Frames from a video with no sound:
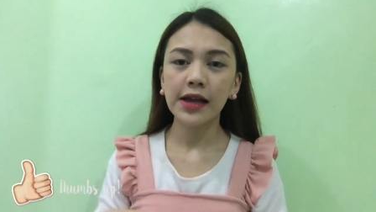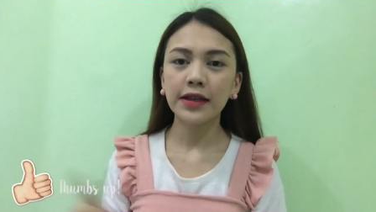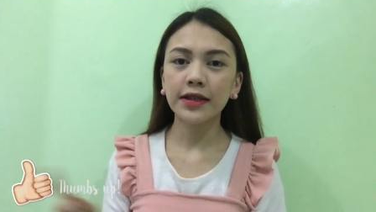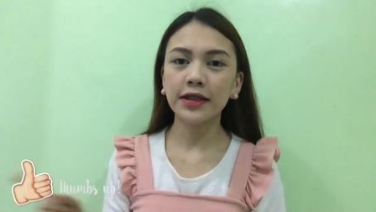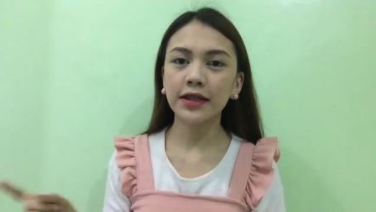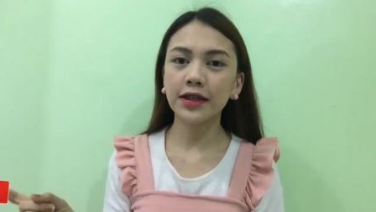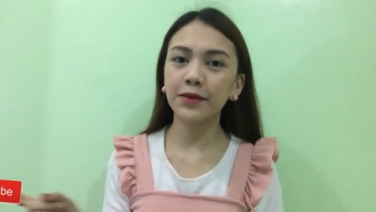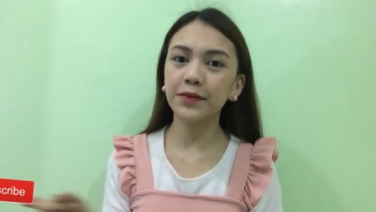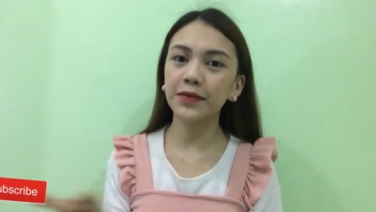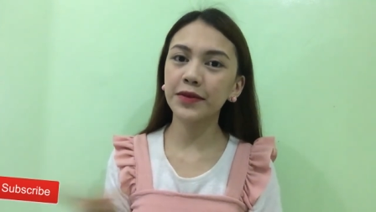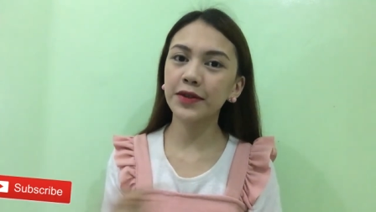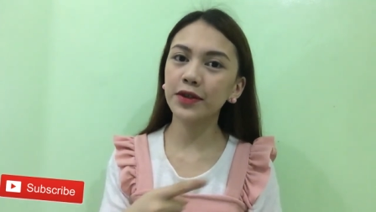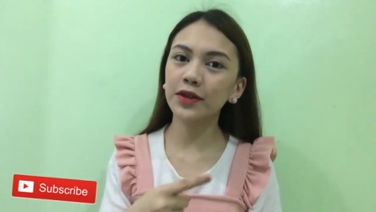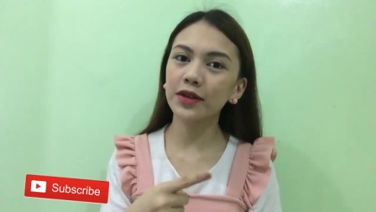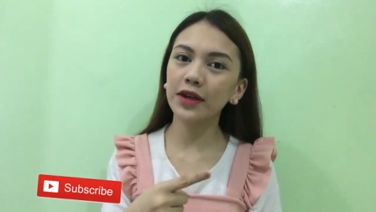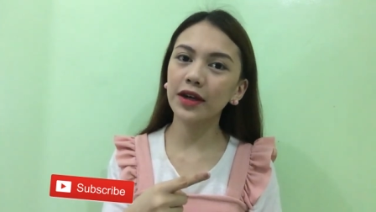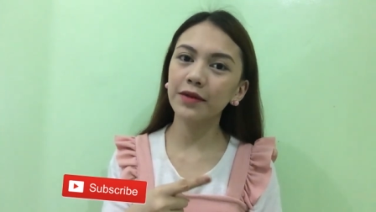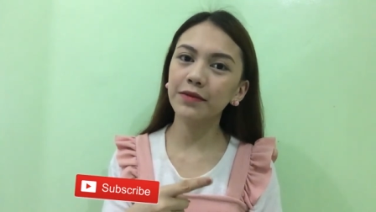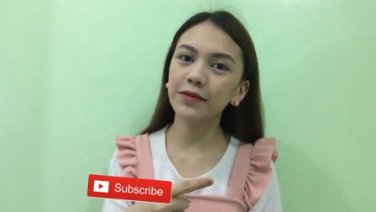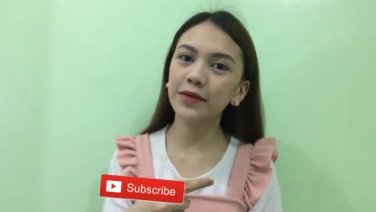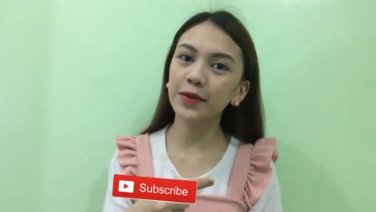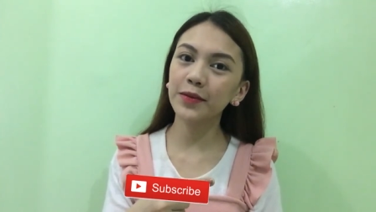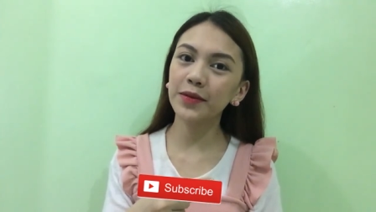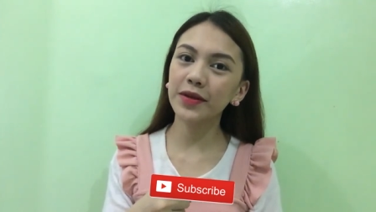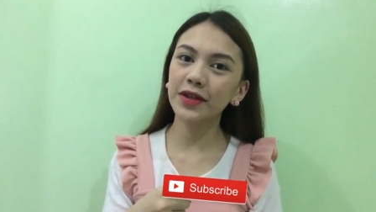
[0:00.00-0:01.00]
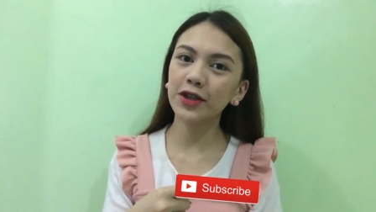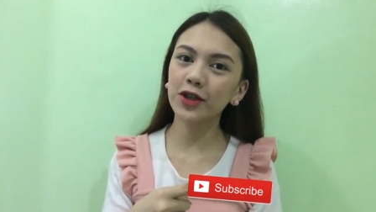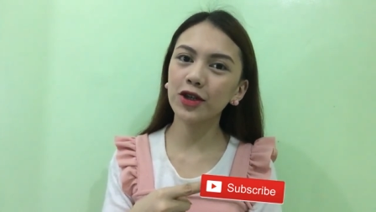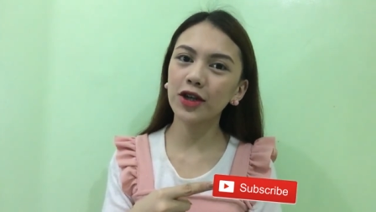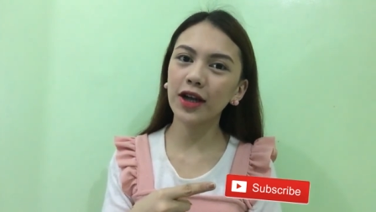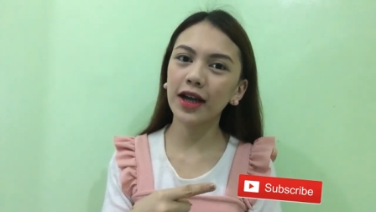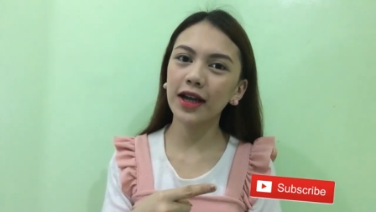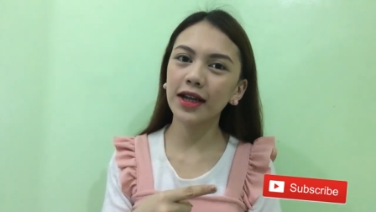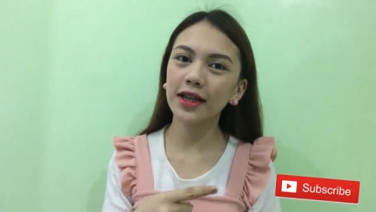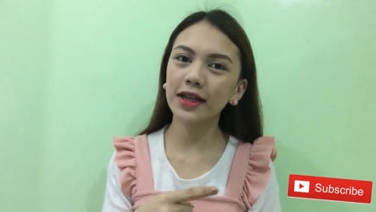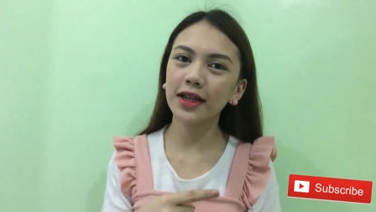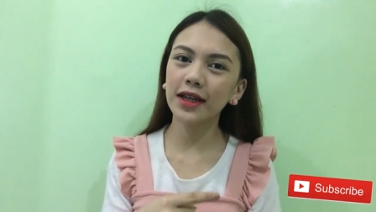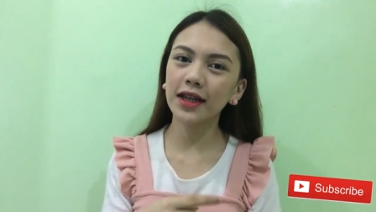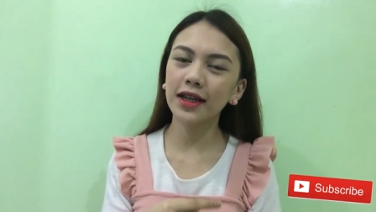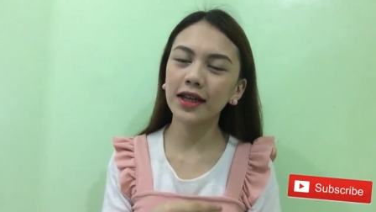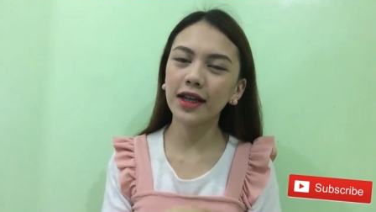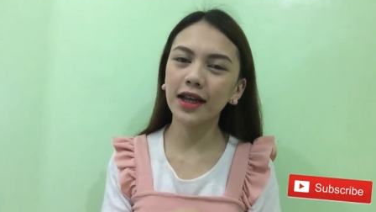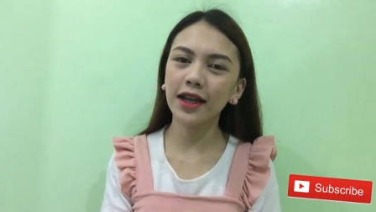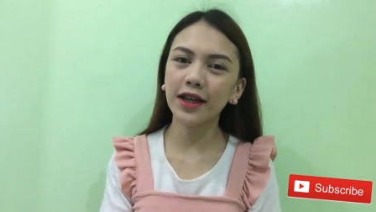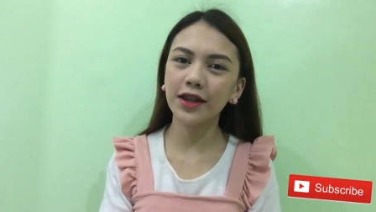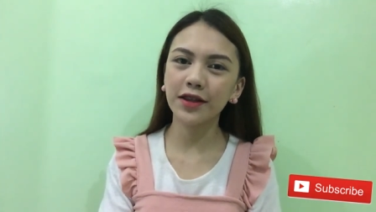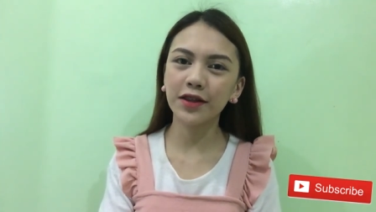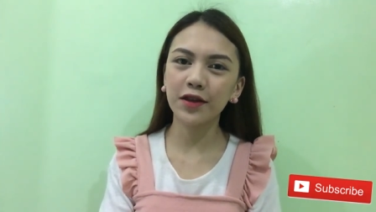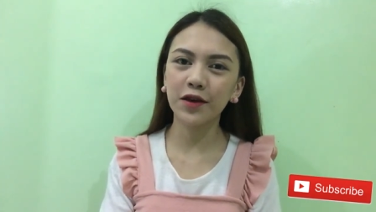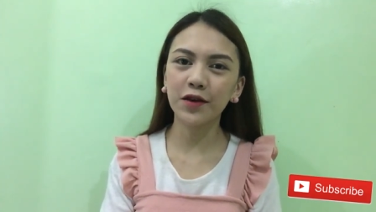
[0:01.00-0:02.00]
Subscribe to my channel
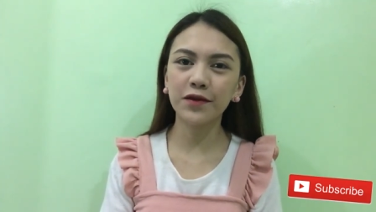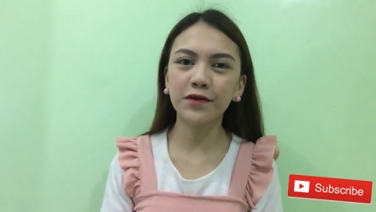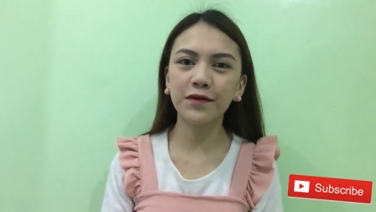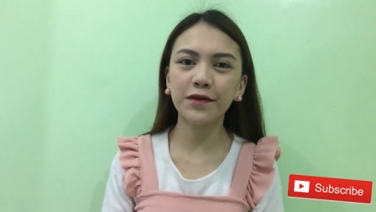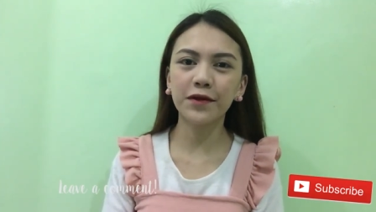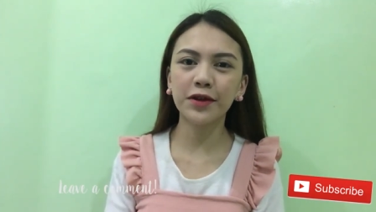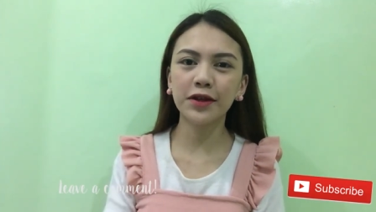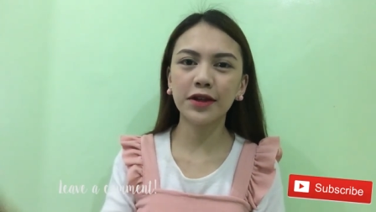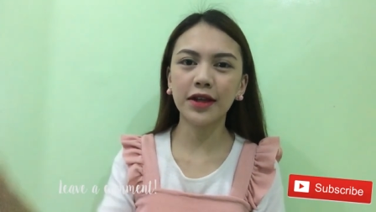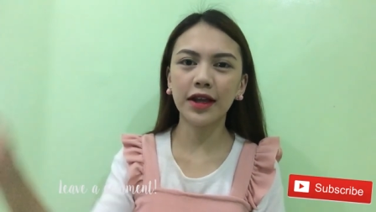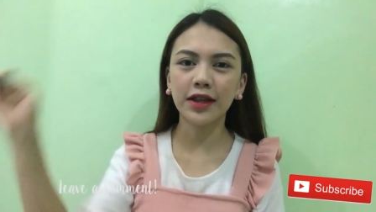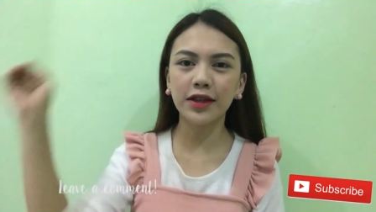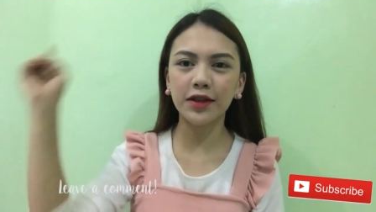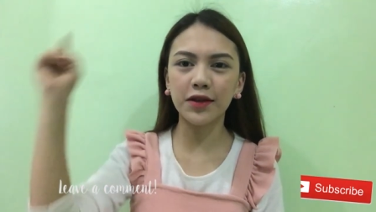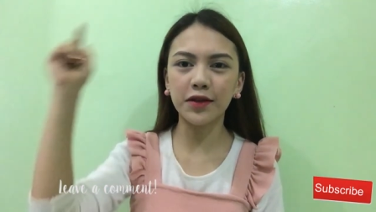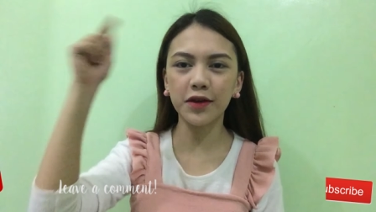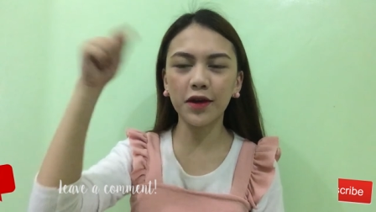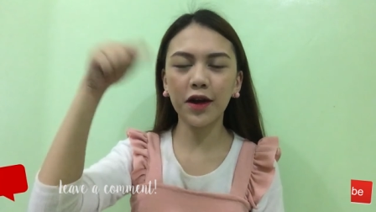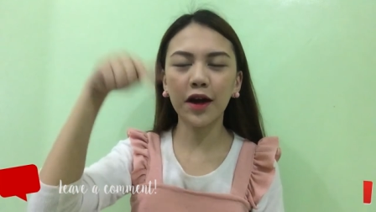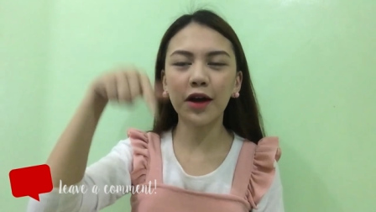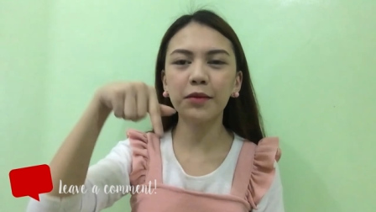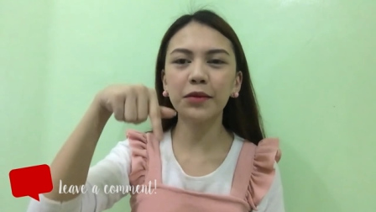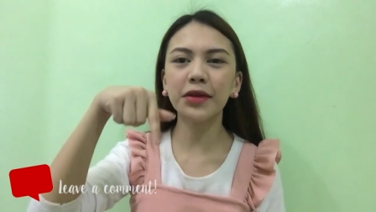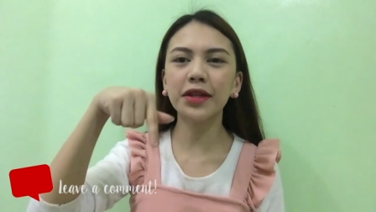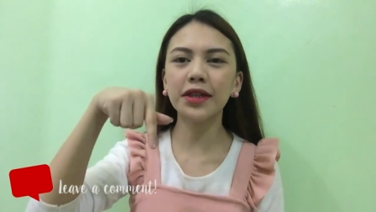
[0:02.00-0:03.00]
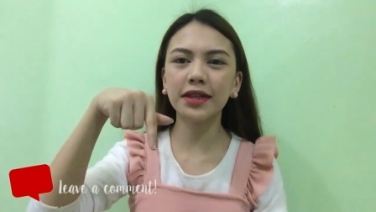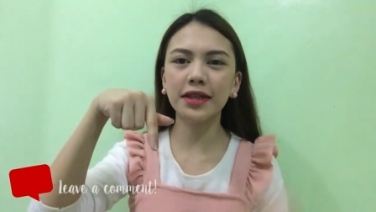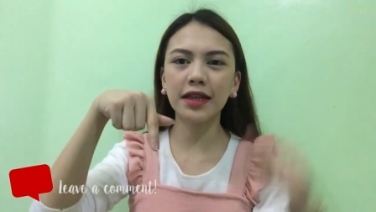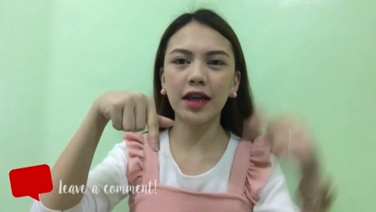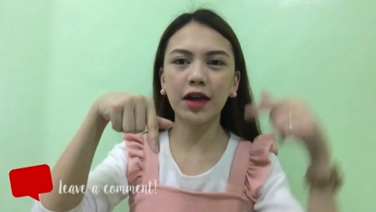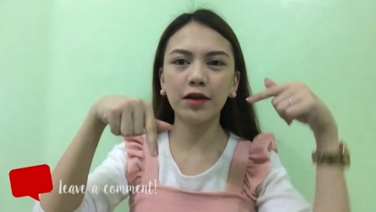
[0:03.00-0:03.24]
and don't forget to comment